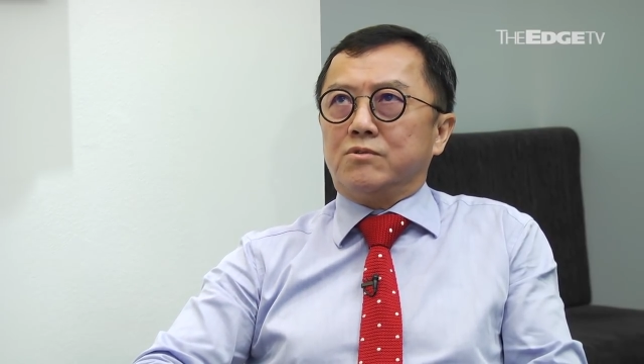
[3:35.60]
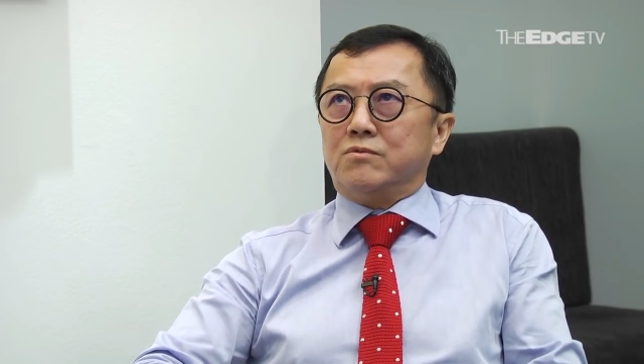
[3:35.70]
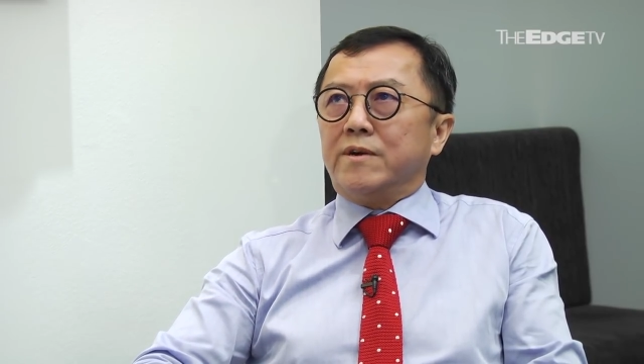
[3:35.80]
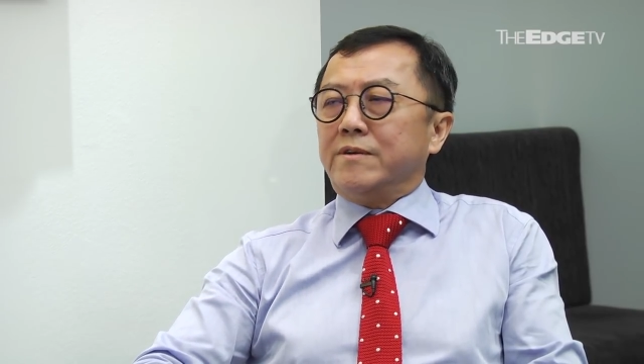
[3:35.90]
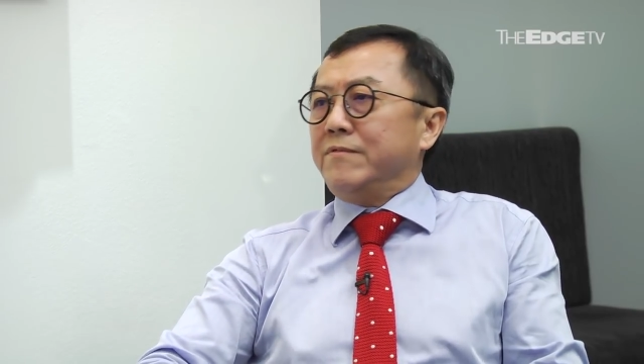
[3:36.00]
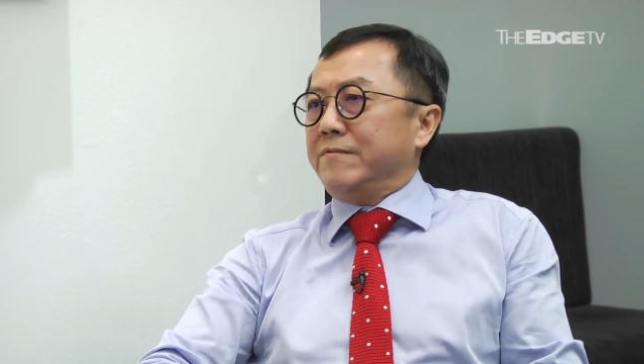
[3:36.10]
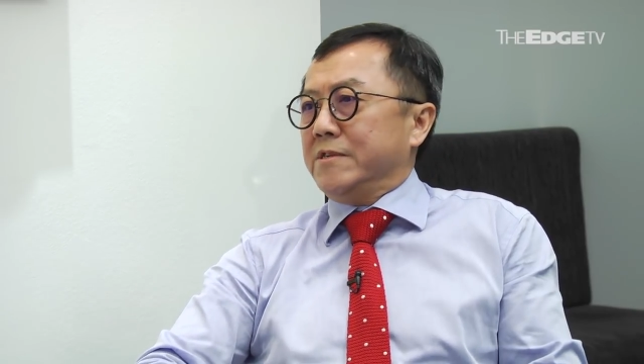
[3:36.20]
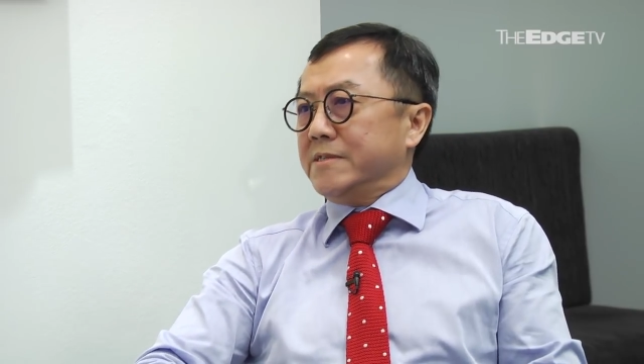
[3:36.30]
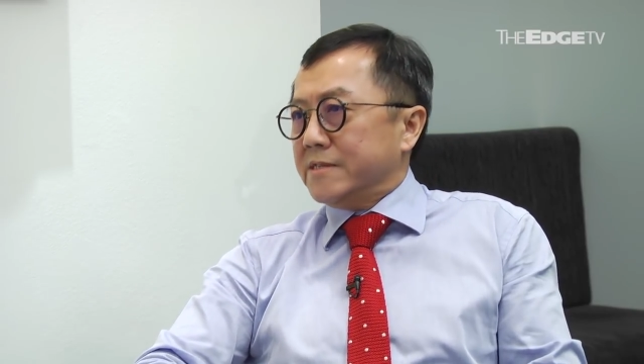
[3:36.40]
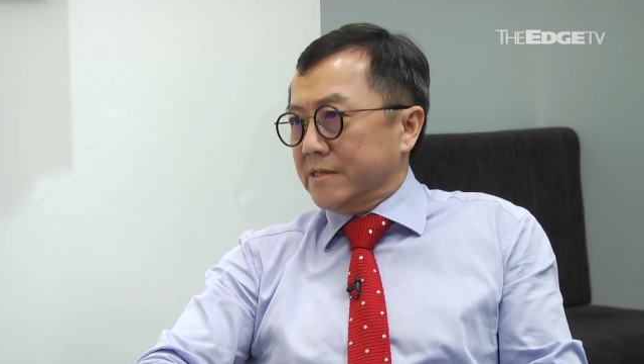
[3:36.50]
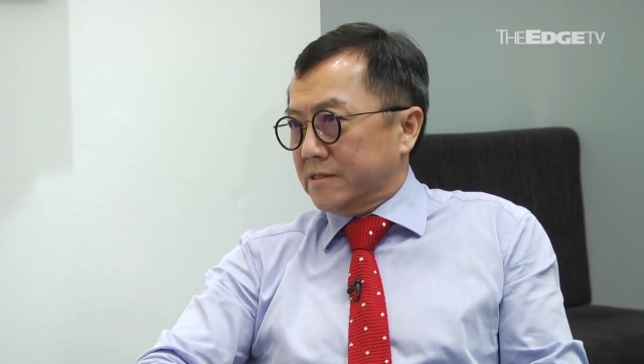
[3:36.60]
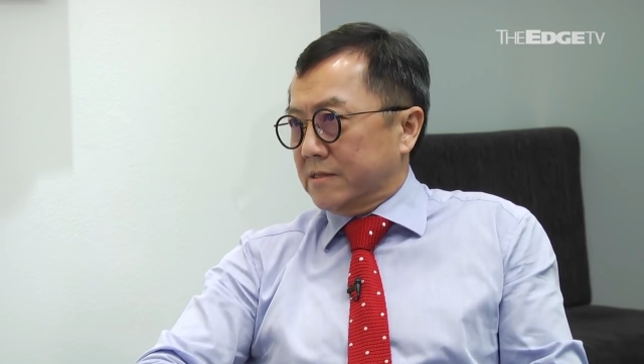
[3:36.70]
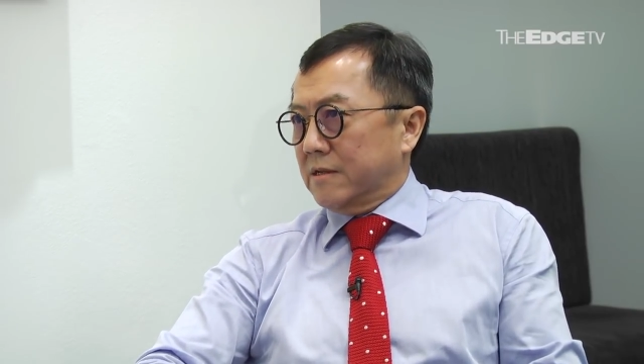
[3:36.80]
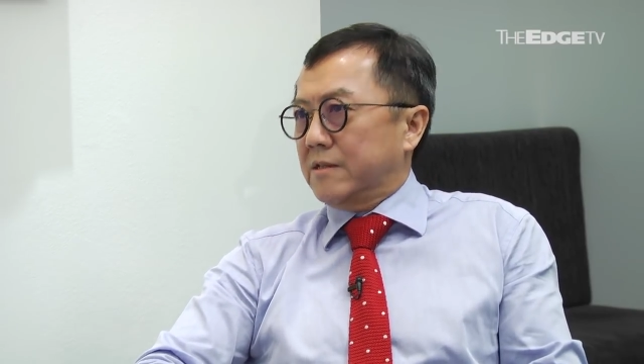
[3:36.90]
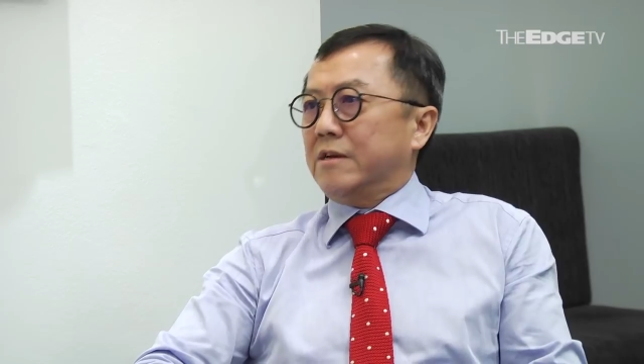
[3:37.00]

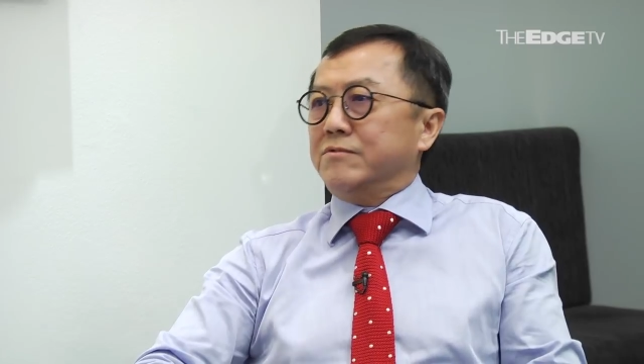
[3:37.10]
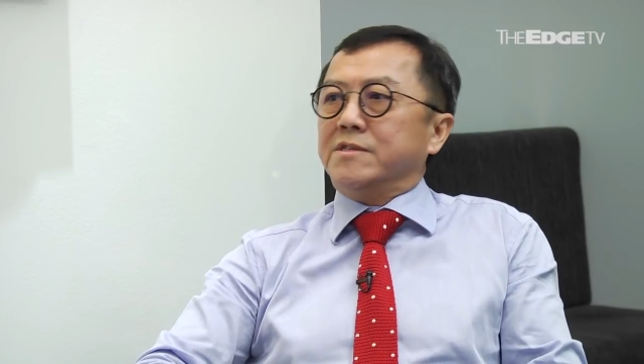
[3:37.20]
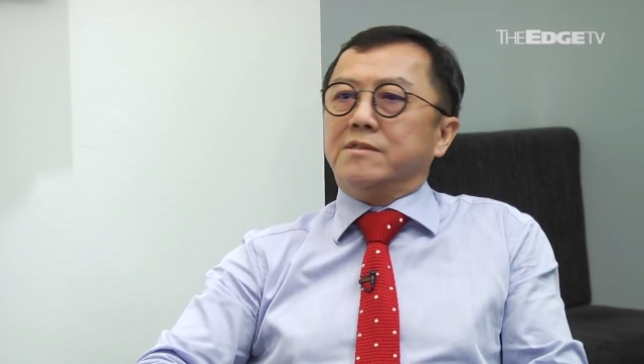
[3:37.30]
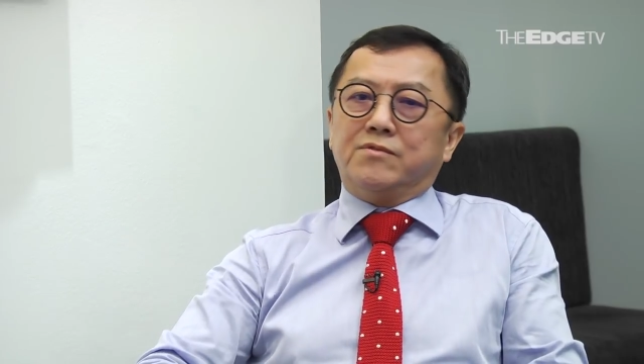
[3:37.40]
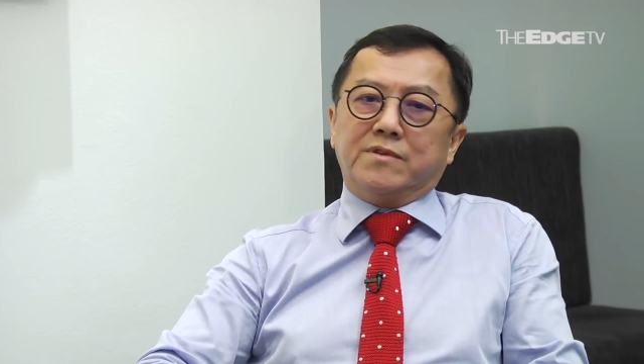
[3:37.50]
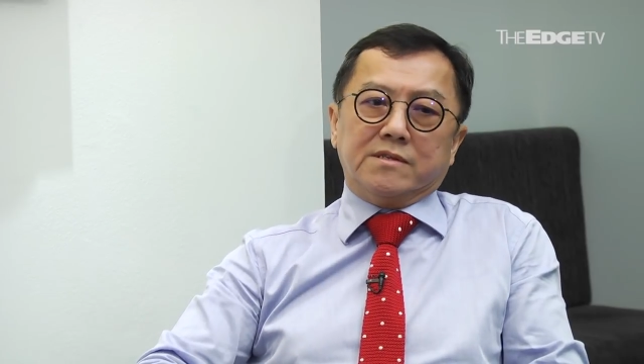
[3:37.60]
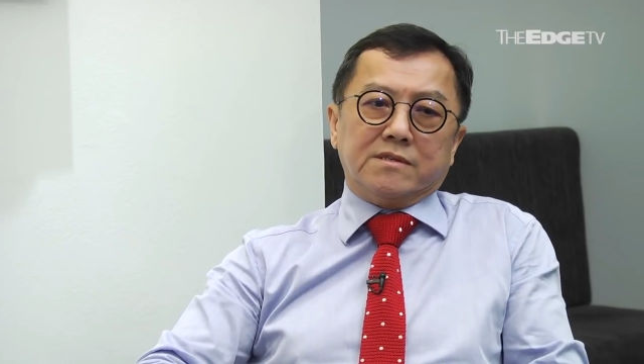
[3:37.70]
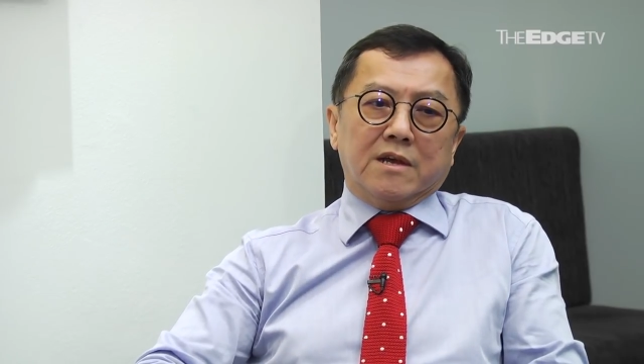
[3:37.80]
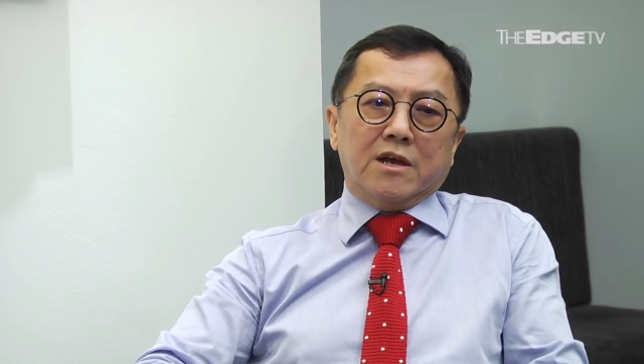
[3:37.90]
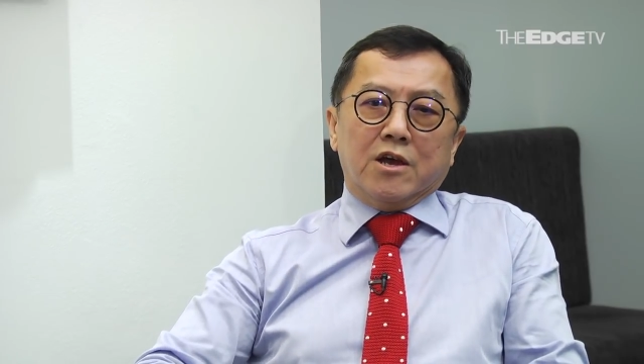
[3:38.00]
256,000 units